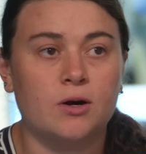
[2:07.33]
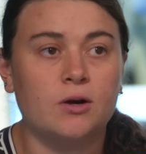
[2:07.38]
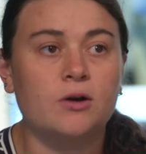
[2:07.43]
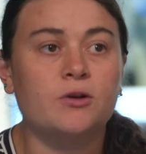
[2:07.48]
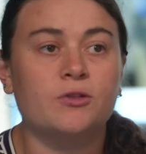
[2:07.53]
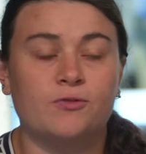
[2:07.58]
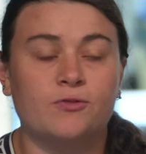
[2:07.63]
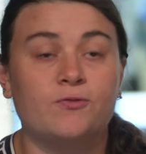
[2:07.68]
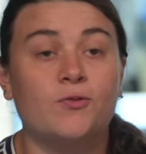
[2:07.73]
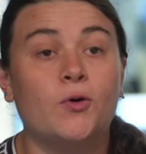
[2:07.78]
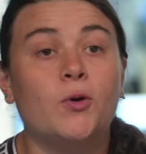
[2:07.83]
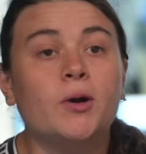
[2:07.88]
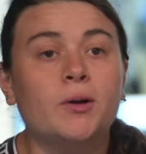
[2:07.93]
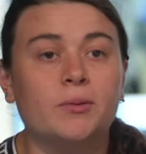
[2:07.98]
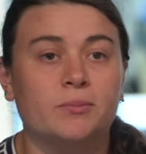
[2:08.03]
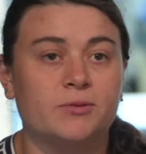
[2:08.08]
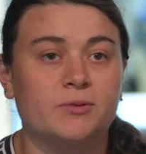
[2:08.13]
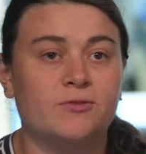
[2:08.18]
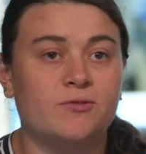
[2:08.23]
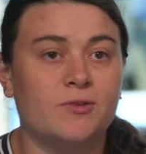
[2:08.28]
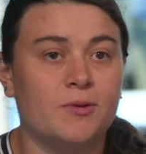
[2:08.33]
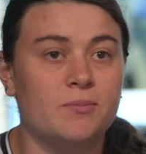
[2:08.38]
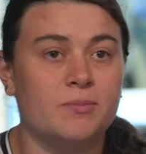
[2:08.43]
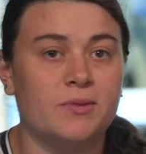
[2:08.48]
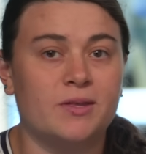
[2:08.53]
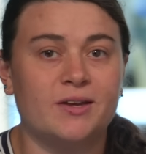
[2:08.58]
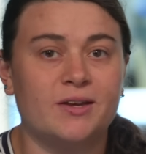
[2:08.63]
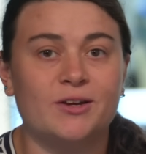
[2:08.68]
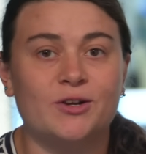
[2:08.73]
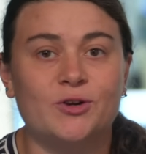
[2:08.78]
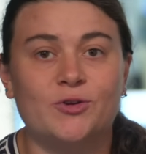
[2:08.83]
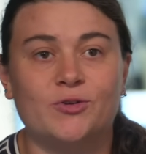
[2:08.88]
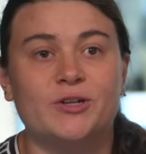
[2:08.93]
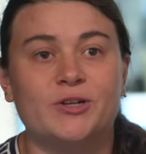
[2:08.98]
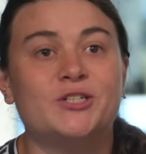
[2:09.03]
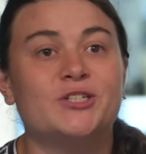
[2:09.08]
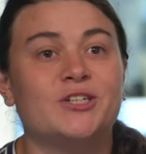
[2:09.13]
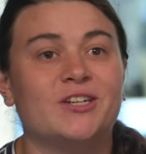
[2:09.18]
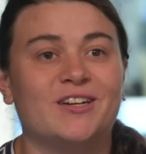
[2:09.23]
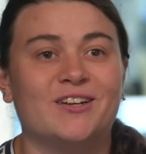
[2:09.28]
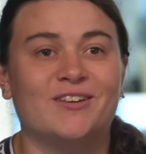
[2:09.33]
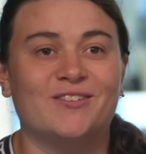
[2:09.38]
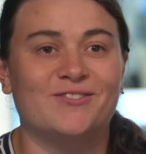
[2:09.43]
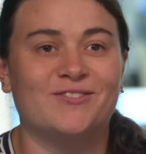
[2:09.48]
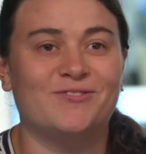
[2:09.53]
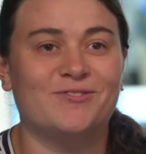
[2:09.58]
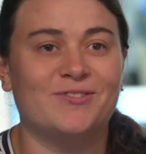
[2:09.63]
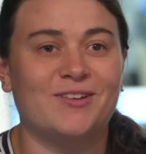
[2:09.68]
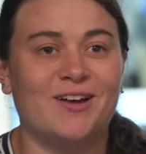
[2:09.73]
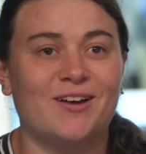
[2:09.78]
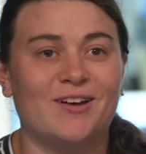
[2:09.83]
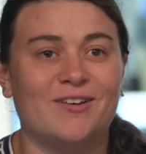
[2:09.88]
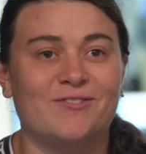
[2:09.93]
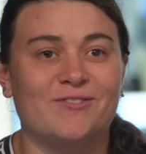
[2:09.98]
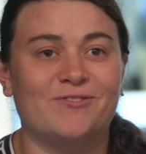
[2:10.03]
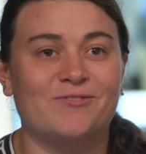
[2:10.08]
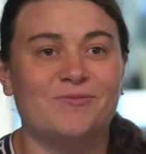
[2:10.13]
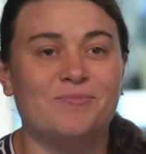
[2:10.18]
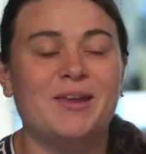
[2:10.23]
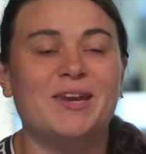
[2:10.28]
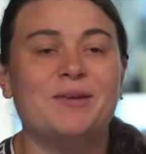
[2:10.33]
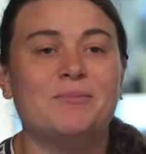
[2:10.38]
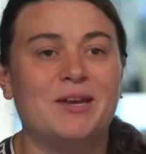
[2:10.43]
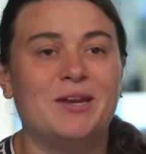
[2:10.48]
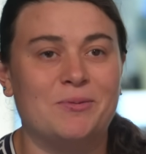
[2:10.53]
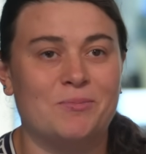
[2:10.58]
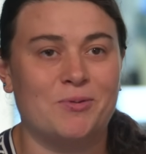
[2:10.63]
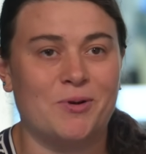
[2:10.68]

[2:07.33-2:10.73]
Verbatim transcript: Earth formed from the accretion of, of many, many